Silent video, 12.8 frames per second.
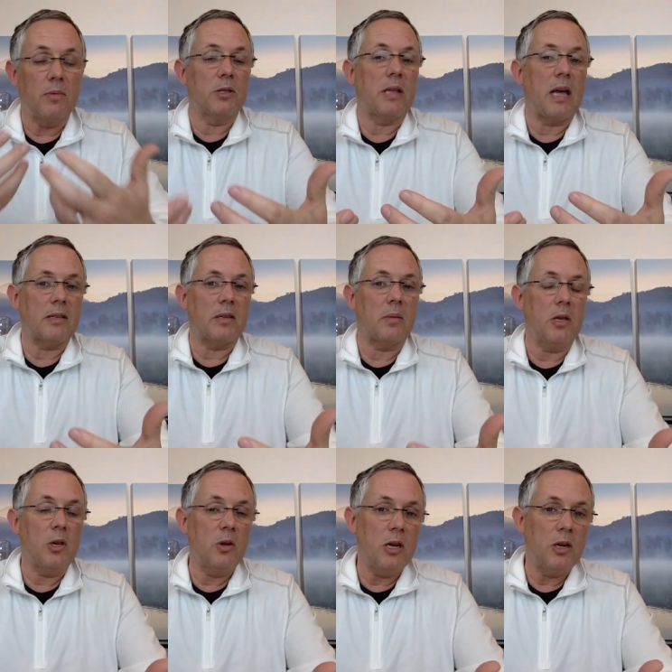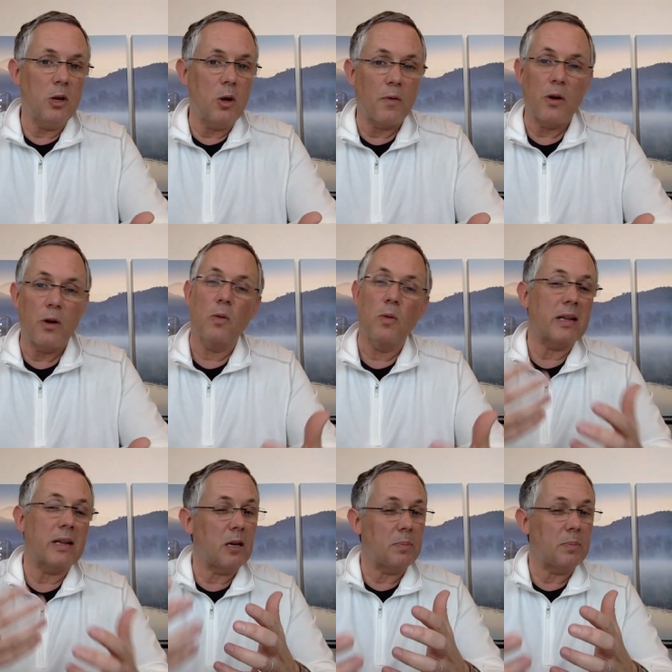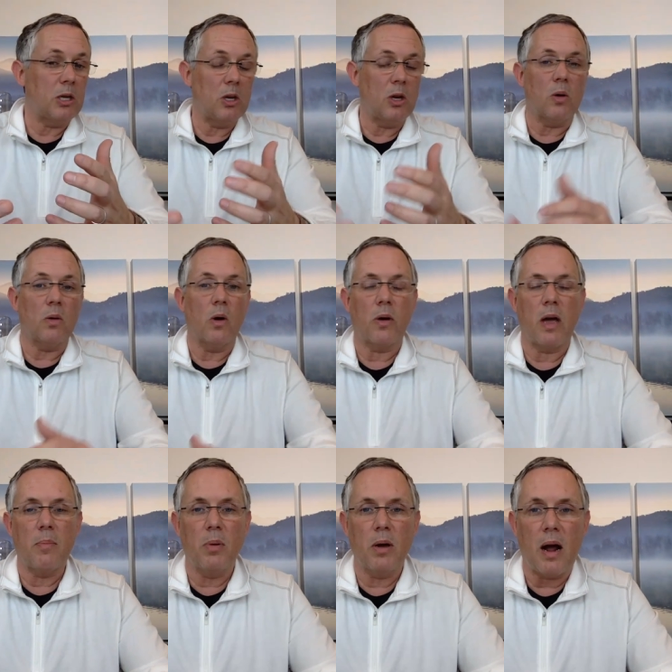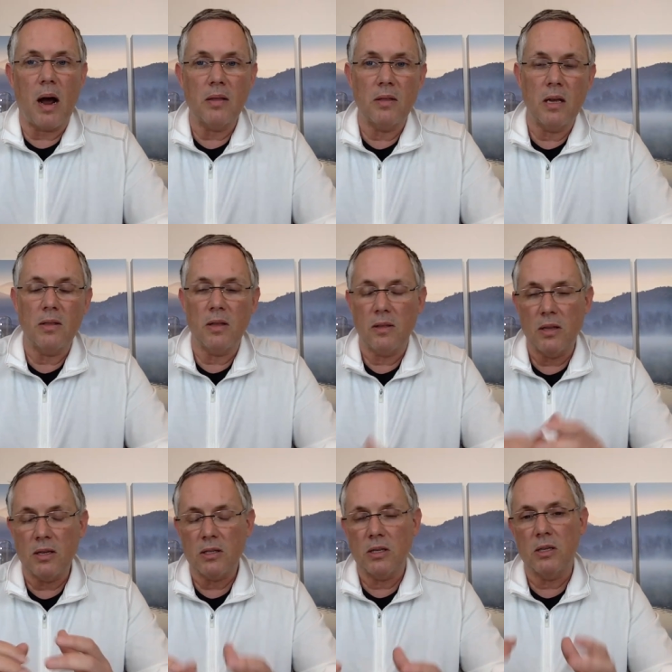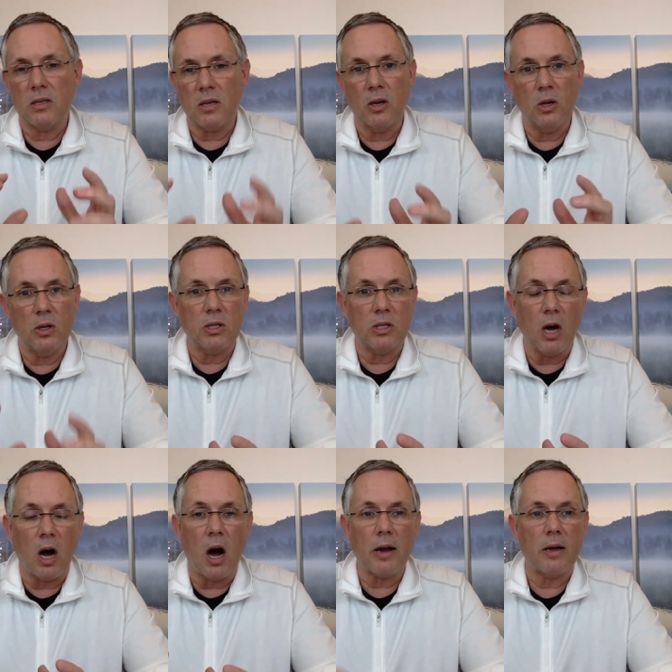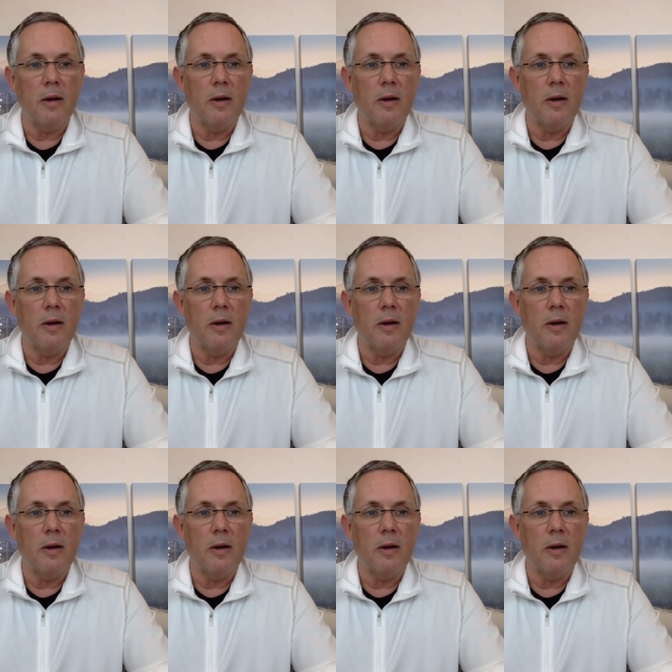Is that something you need to do for you? That's up to you, okay? But I think that this is a good stock.